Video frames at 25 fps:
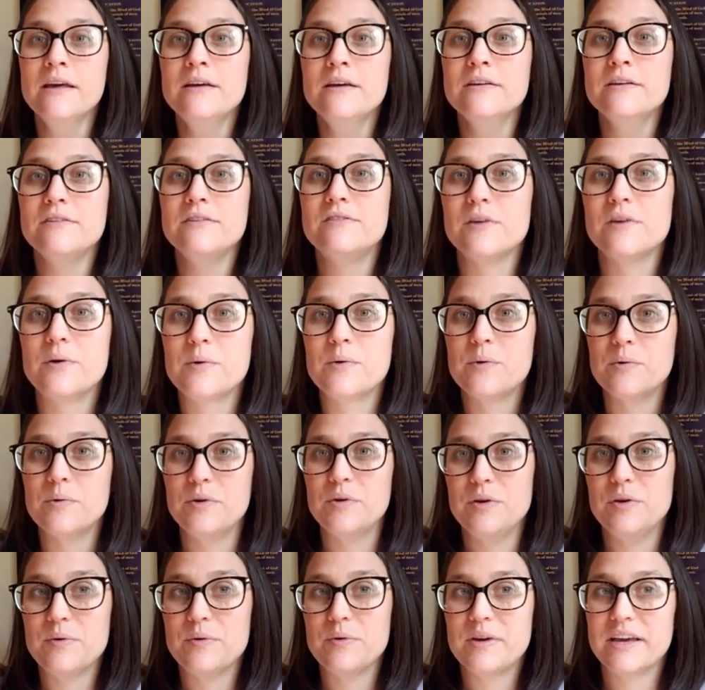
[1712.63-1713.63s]
So
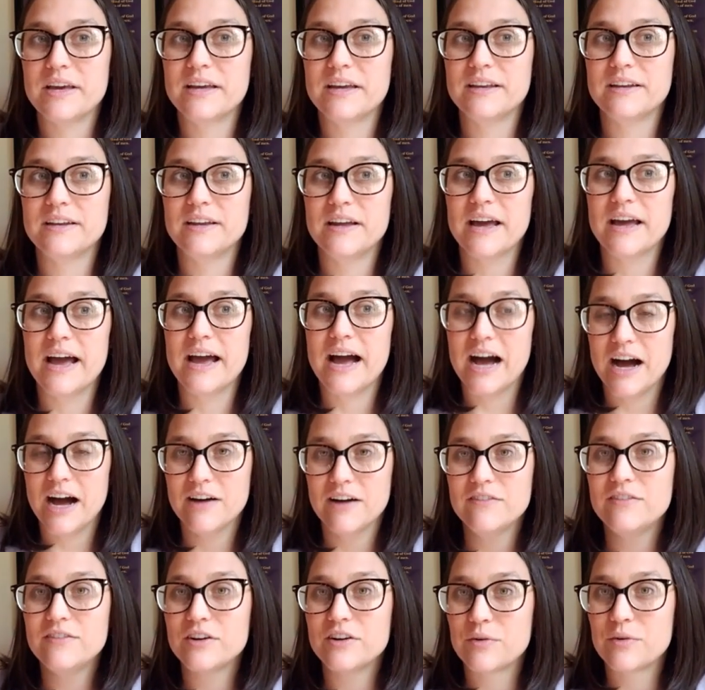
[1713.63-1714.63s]
you can
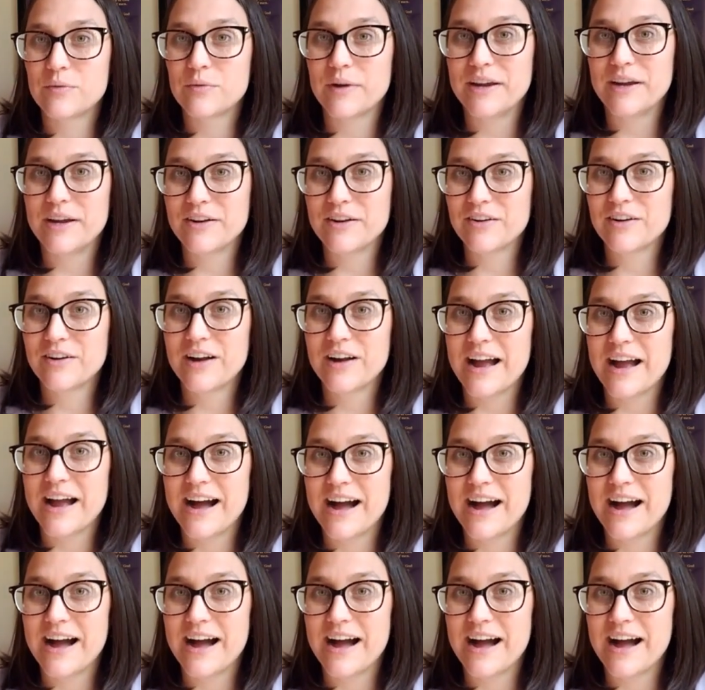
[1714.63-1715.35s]
have greater